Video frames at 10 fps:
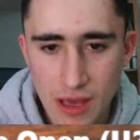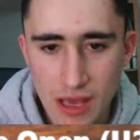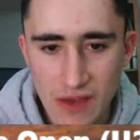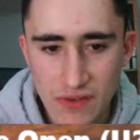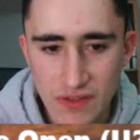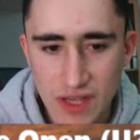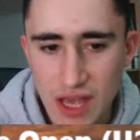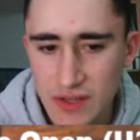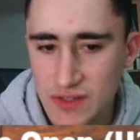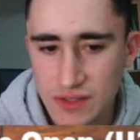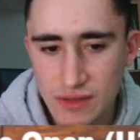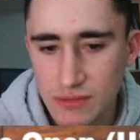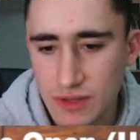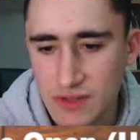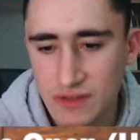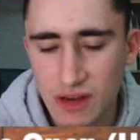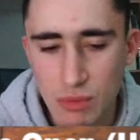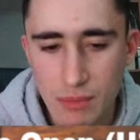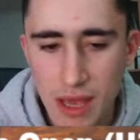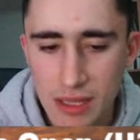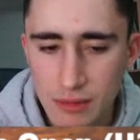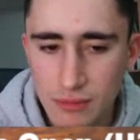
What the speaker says: If he takes, this is going to be mate.